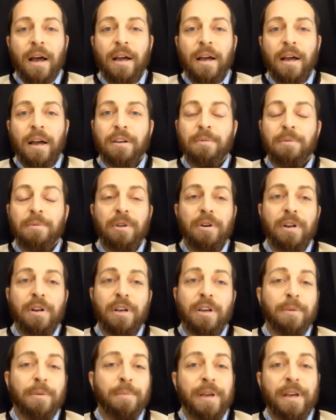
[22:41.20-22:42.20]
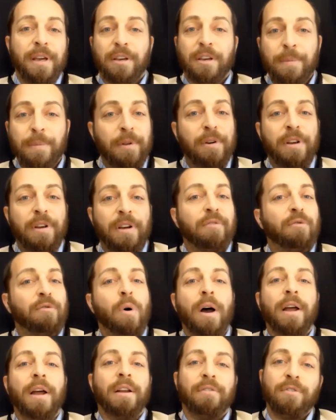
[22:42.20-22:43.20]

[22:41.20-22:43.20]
Community could be a community of one.